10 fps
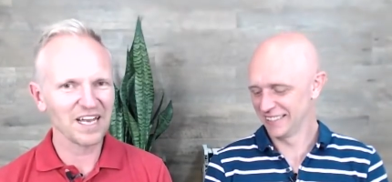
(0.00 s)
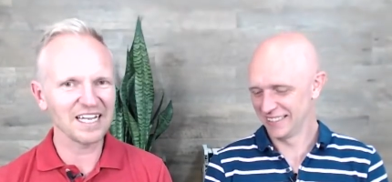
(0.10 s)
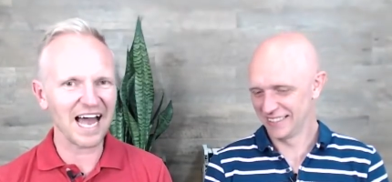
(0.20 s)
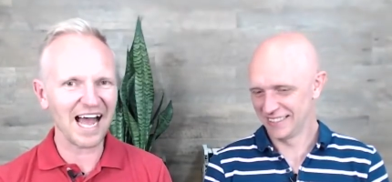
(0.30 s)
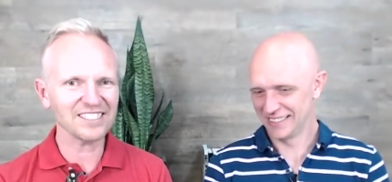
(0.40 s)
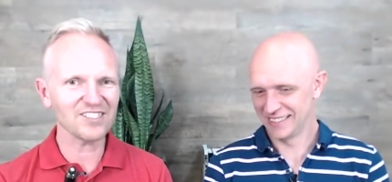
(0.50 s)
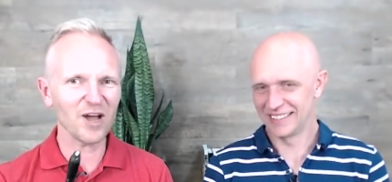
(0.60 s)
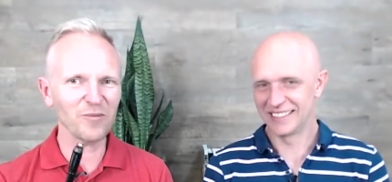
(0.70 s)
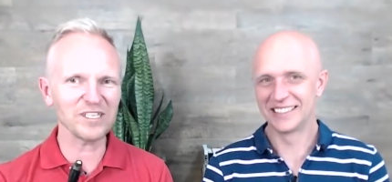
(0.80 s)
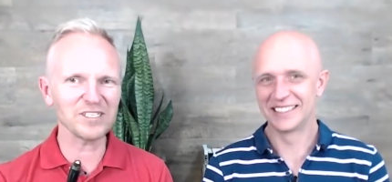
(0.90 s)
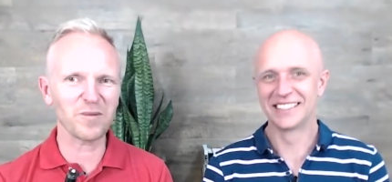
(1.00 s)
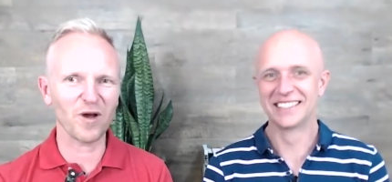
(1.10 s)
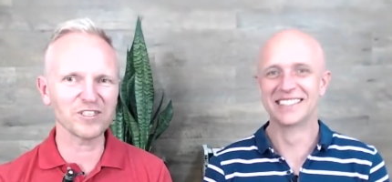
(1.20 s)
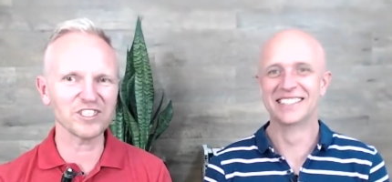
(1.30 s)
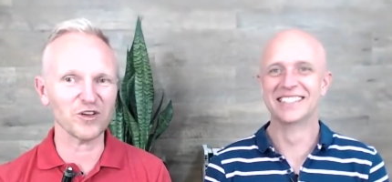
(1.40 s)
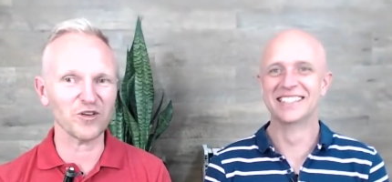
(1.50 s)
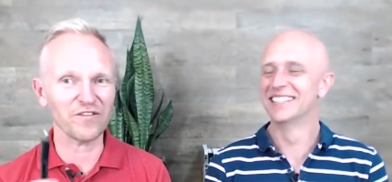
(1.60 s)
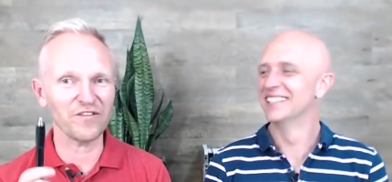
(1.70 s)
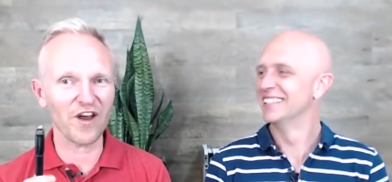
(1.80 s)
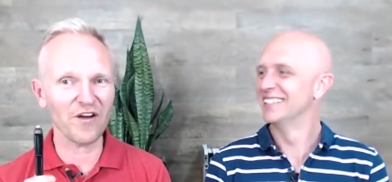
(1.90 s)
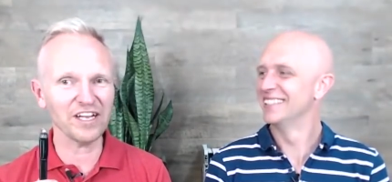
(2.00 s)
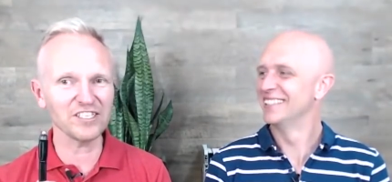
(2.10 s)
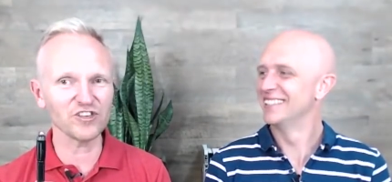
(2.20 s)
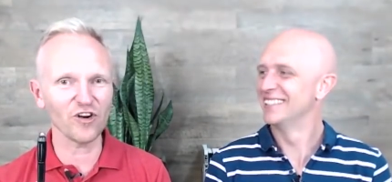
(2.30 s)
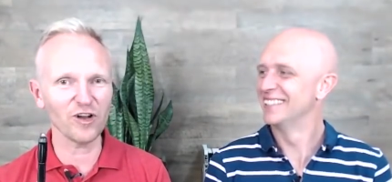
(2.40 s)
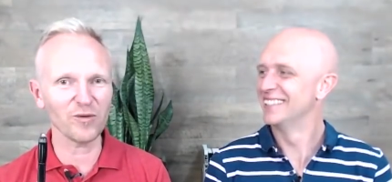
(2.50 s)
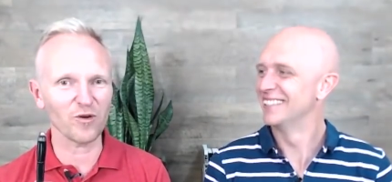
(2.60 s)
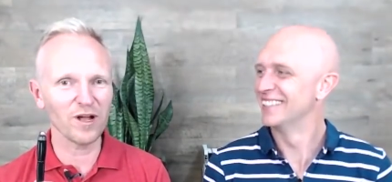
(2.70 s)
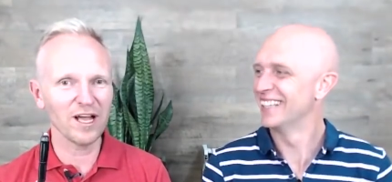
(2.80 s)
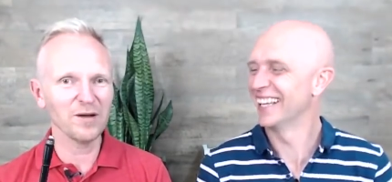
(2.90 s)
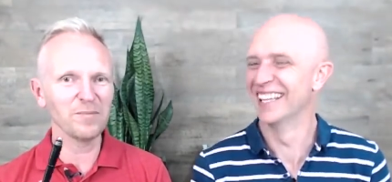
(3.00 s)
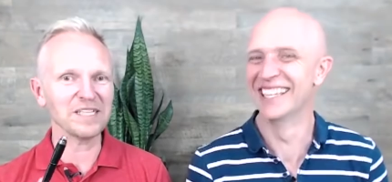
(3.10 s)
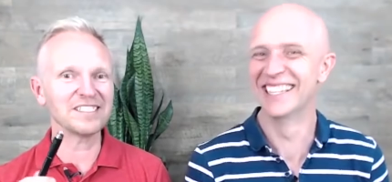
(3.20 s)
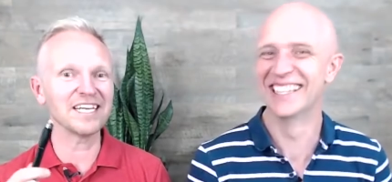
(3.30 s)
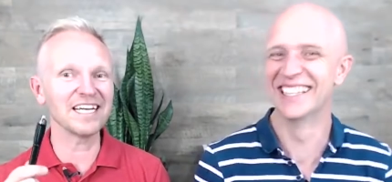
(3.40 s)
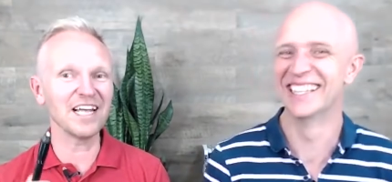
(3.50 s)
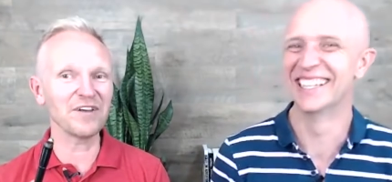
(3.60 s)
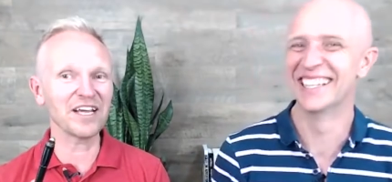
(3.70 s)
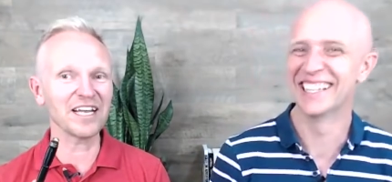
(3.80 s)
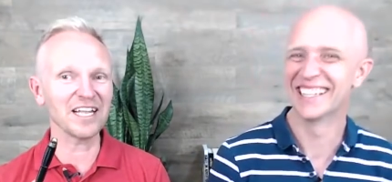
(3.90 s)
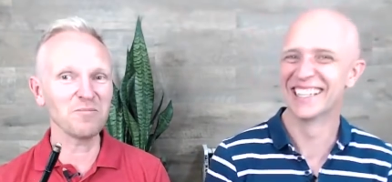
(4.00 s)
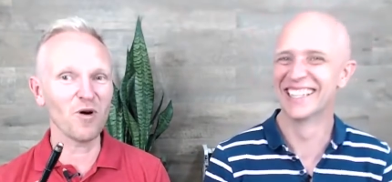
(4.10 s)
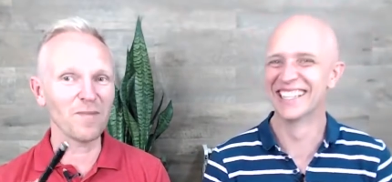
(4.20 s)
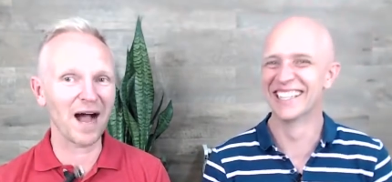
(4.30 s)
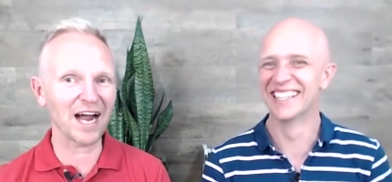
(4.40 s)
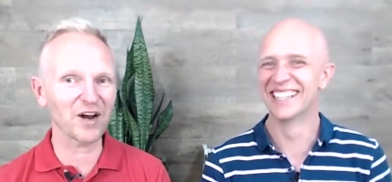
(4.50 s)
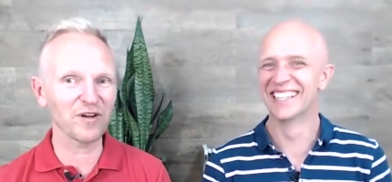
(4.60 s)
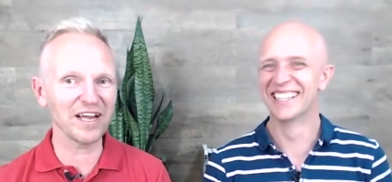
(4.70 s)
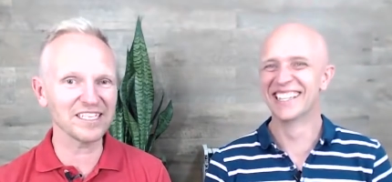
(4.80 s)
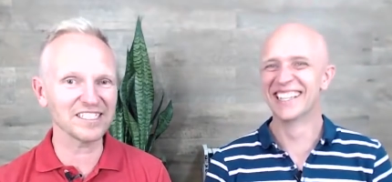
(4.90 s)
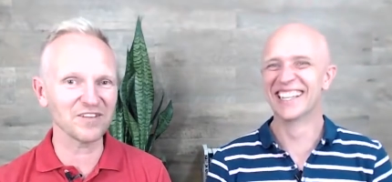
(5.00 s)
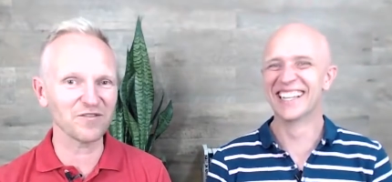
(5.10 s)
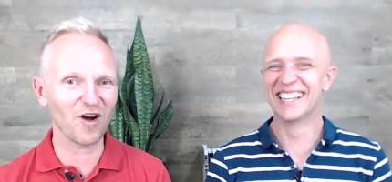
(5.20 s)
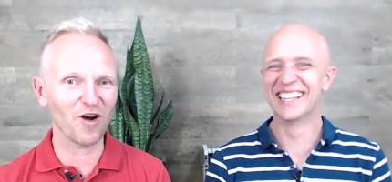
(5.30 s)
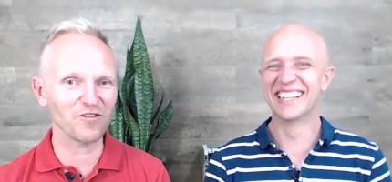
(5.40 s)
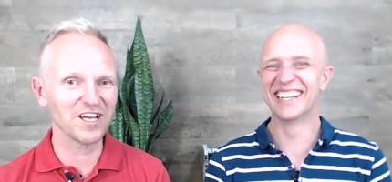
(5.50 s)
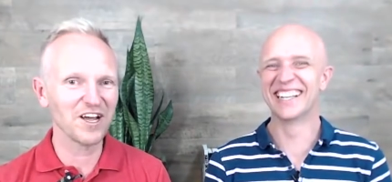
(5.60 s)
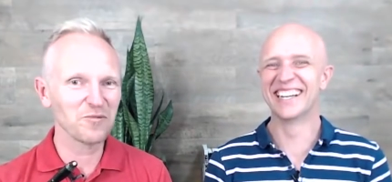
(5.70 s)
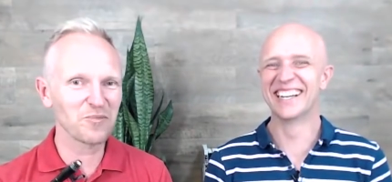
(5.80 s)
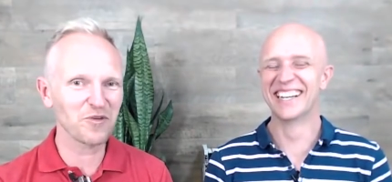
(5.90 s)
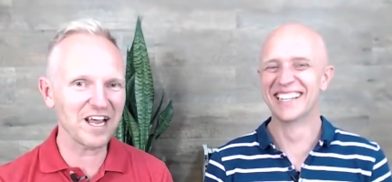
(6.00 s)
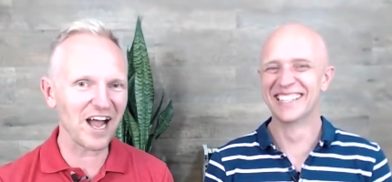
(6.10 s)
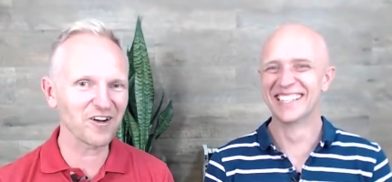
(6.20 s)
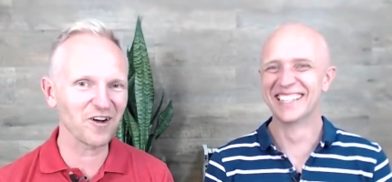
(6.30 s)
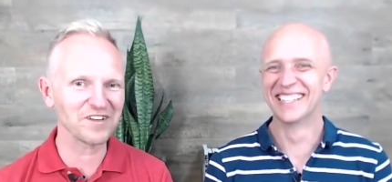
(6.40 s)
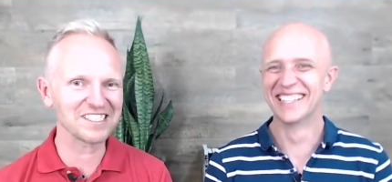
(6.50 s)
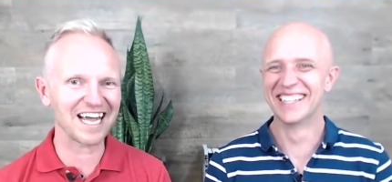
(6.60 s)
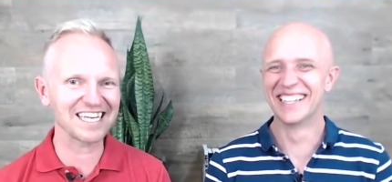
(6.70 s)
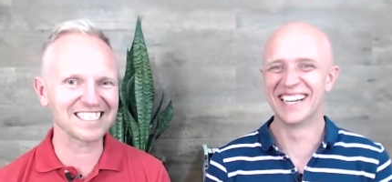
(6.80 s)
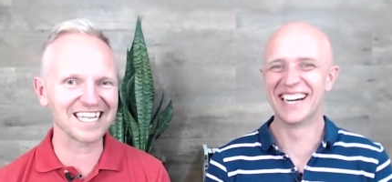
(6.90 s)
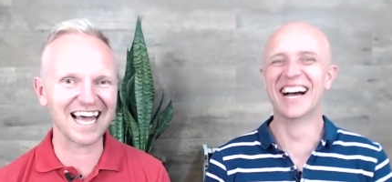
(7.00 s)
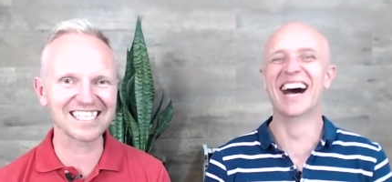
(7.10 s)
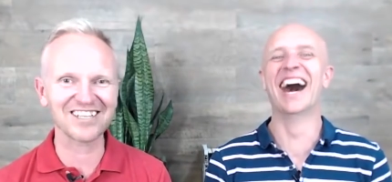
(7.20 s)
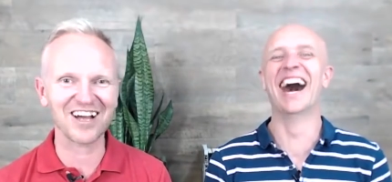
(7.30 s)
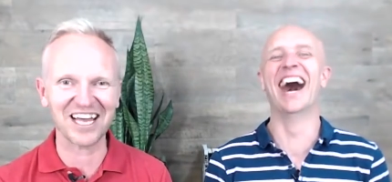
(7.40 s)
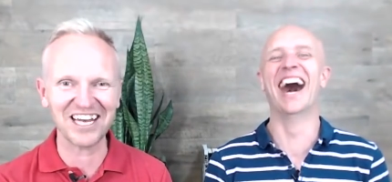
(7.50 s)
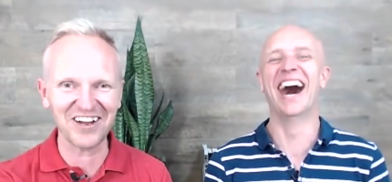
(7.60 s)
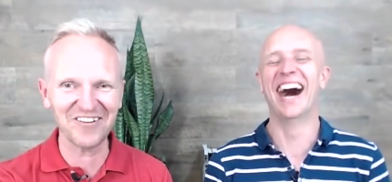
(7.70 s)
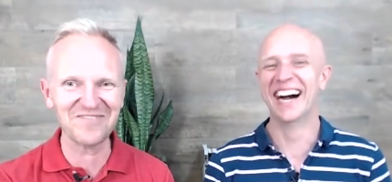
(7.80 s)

Speaker 1: last time we spoke to you very enjoyable but significantly more margaritas involved pre our conversation last time can you